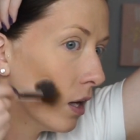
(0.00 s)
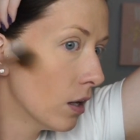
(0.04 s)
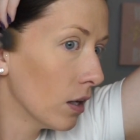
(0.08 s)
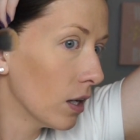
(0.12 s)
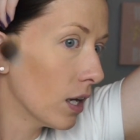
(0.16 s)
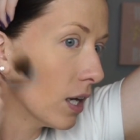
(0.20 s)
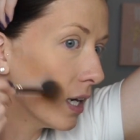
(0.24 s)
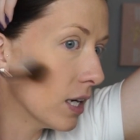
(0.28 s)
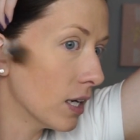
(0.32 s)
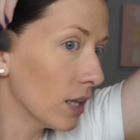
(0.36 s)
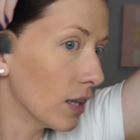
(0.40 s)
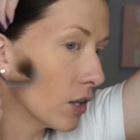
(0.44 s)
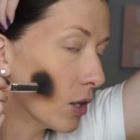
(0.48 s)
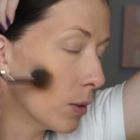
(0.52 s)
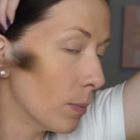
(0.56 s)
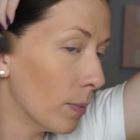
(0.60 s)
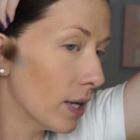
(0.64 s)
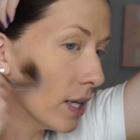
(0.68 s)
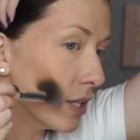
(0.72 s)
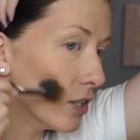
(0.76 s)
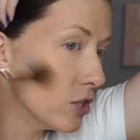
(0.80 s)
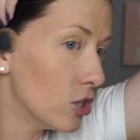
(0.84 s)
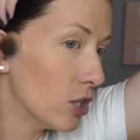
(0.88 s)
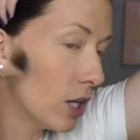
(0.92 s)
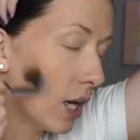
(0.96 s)
getting a little
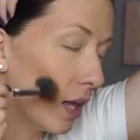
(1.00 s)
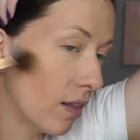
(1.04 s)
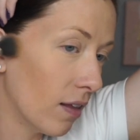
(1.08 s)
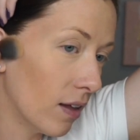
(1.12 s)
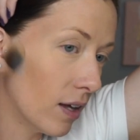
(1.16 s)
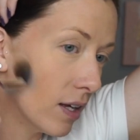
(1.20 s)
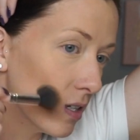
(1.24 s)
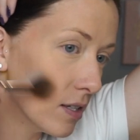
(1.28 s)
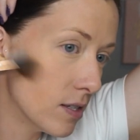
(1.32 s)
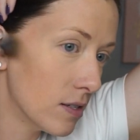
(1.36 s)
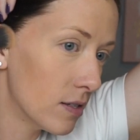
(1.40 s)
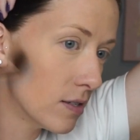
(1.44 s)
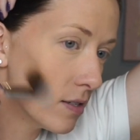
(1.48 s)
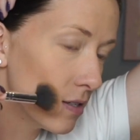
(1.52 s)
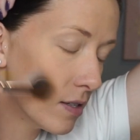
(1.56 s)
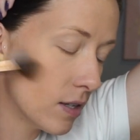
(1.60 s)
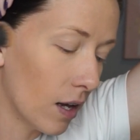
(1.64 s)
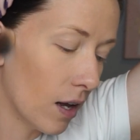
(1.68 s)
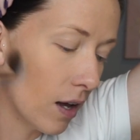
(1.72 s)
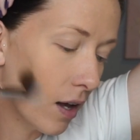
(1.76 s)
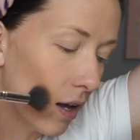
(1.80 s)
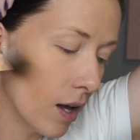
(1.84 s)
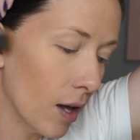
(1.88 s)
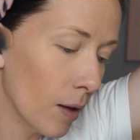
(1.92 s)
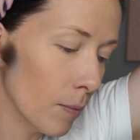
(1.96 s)
bit jealous.
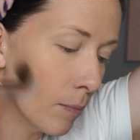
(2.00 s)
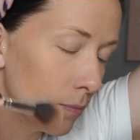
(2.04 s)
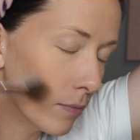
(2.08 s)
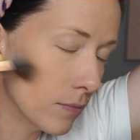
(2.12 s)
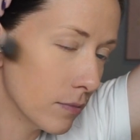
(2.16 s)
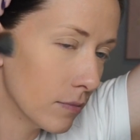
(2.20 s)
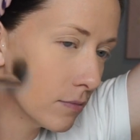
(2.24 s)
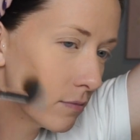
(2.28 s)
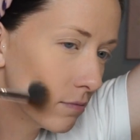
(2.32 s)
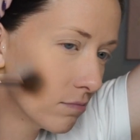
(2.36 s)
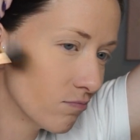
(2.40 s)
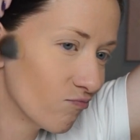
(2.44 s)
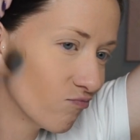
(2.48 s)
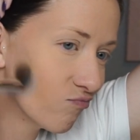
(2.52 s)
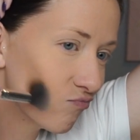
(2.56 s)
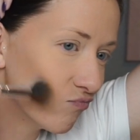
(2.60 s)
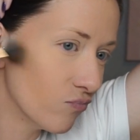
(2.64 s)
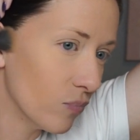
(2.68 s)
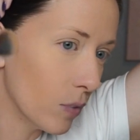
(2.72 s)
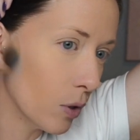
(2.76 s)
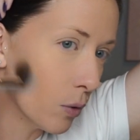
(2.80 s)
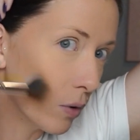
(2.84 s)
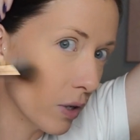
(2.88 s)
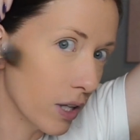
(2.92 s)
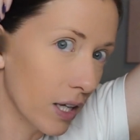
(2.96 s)

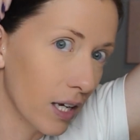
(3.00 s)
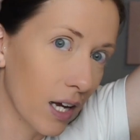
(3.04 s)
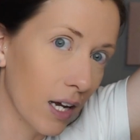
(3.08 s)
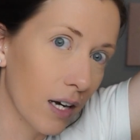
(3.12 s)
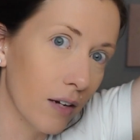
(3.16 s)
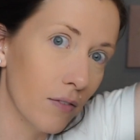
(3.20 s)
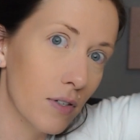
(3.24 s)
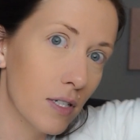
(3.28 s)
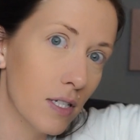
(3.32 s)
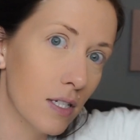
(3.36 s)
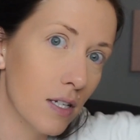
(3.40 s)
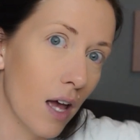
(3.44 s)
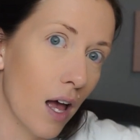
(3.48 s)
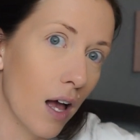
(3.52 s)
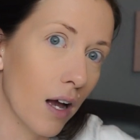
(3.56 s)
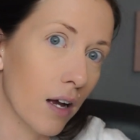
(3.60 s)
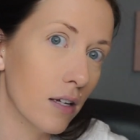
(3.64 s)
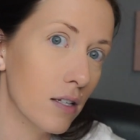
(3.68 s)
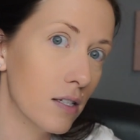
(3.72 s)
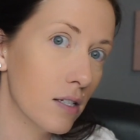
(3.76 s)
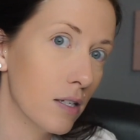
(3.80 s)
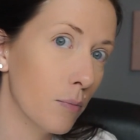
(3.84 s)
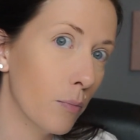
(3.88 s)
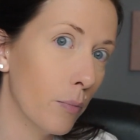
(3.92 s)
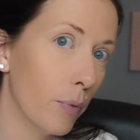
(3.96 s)
It really kind of sucked,